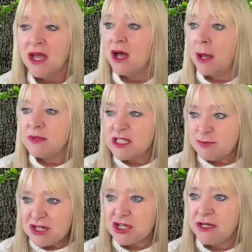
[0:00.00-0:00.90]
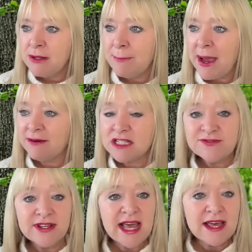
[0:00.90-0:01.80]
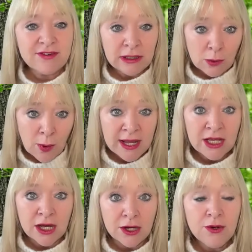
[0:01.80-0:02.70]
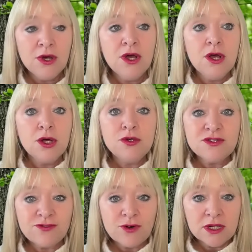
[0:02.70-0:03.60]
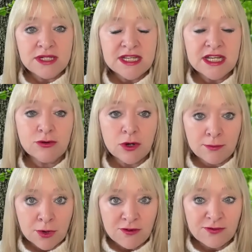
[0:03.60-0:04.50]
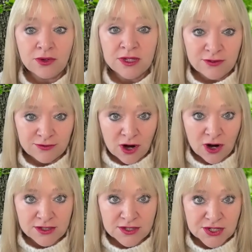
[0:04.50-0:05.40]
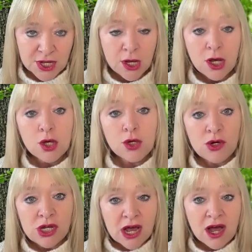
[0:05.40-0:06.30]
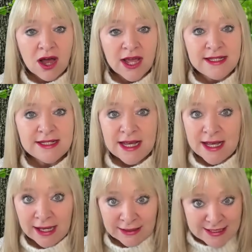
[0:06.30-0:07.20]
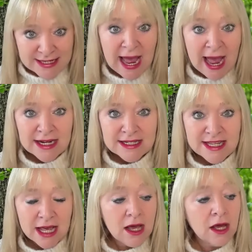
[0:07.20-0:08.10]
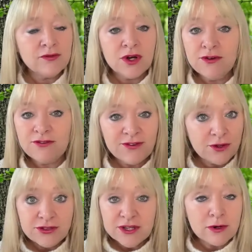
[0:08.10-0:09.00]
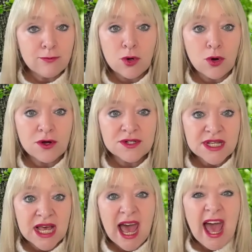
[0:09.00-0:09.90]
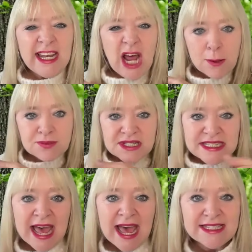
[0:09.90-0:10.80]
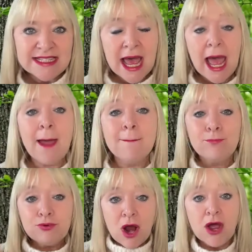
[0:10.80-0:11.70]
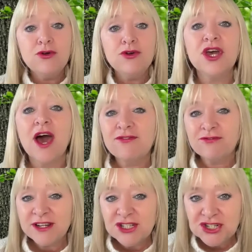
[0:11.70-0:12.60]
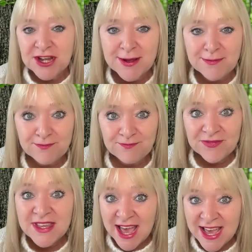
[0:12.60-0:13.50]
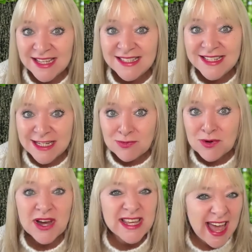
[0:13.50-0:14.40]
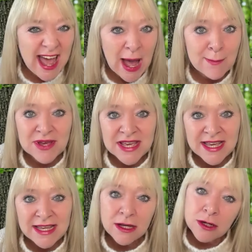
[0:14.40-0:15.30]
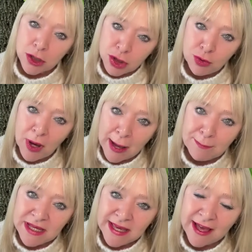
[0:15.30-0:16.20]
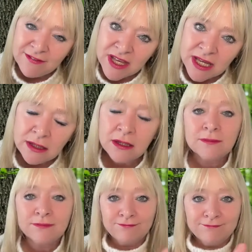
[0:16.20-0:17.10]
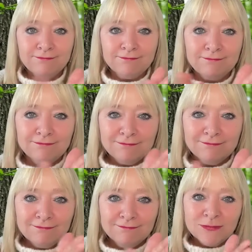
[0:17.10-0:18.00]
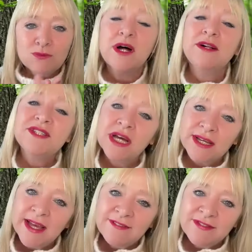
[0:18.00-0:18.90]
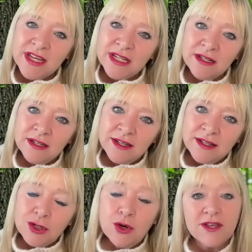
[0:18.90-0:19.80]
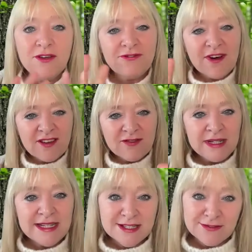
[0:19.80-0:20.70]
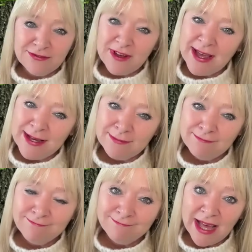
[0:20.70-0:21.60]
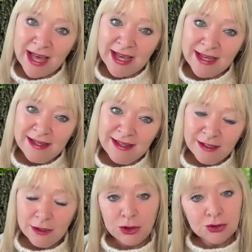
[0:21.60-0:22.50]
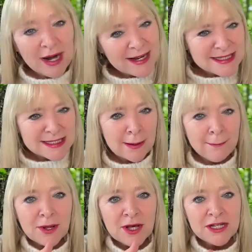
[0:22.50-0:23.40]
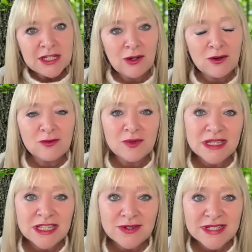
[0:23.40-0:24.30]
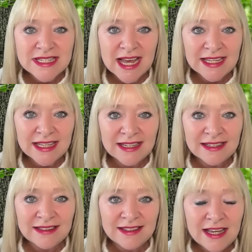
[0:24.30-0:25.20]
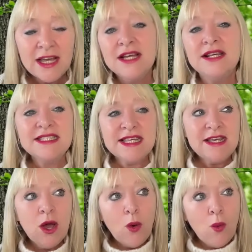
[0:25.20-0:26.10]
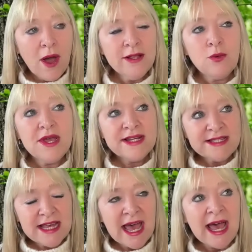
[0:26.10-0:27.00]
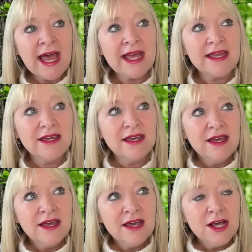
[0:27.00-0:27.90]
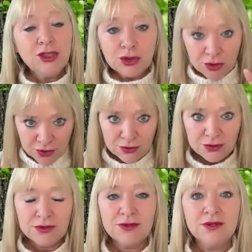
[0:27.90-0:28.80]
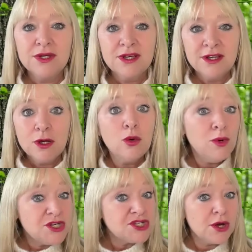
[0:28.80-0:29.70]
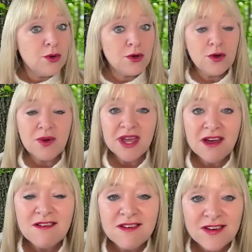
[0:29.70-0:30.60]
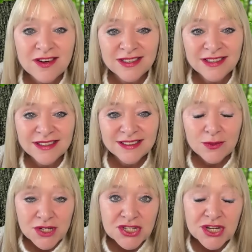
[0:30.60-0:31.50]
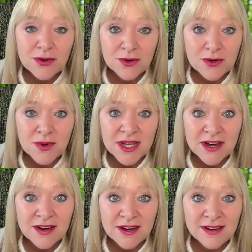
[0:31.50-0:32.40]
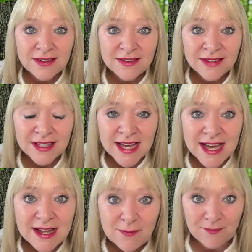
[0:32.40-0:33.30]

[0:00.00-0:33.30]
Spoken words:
I'm especially embarrassed for Kevin Luengo, who's a volunteer at MUFON in France, who lied and attacked and wrote filthy reports and upset and broke a friendship. Yeah, you did, boy. You happy? Are you happy, Kevin? Well done, Kevin. You got your 5 minutes of fame, eh? Dragging some bird along with you, attacking. You see, when we attack truth, we show who we are. We show who we are. Yeah?